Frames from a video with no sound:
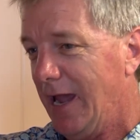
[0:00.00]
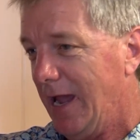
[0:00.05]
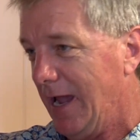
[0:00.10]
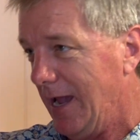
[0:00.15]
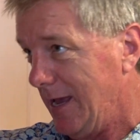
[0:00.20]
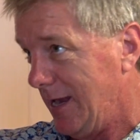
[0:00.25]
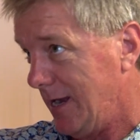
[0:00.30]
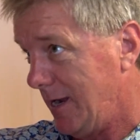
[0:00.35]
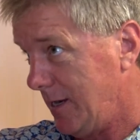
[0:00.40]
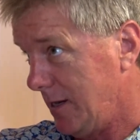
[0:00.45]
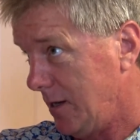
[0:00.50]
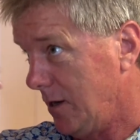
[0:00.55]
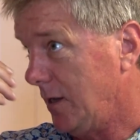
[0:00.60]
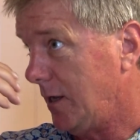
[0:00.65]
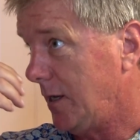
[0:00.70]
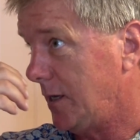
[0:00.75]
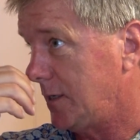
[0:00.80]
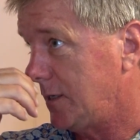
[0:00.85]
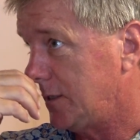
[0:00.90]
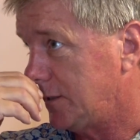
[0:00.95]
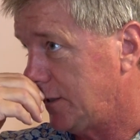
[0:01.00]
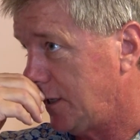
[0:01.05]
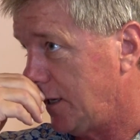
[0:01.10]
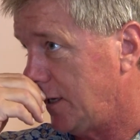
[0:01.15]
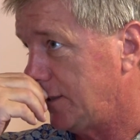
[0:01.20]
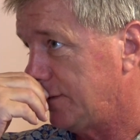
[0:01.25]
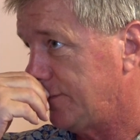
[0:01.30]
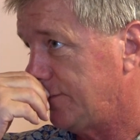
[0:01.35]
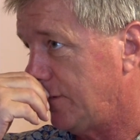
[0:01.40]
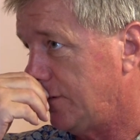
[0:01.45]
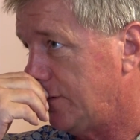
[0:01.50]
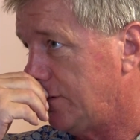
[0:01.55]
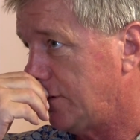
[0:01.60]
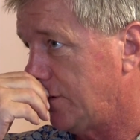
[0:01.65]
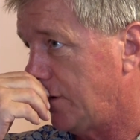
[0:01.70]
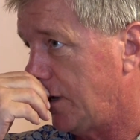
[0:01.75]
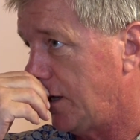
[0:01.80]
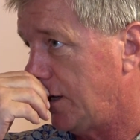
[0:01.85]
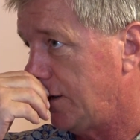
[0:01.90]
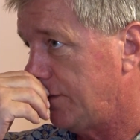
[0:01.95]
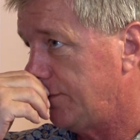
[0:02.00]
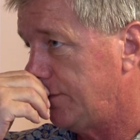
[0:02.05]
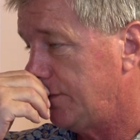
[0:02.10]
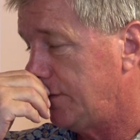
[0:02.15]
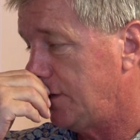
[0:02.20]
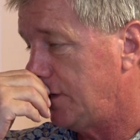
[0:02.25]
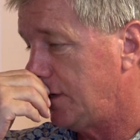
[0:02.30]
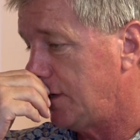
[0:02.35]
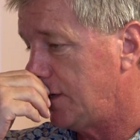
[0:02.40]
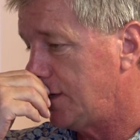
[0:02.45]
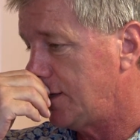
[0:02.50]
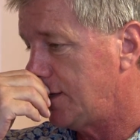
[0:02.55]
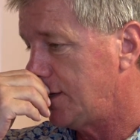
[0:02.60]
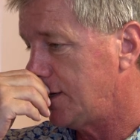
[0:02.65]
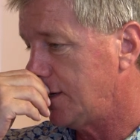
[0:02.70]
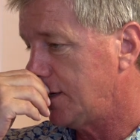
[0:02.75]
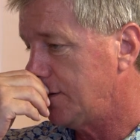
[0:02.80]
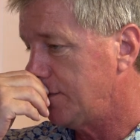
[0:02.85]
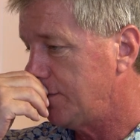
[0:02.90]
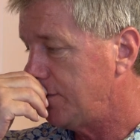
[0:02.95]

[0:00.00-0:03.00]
And I look at this guy's photograph and I think,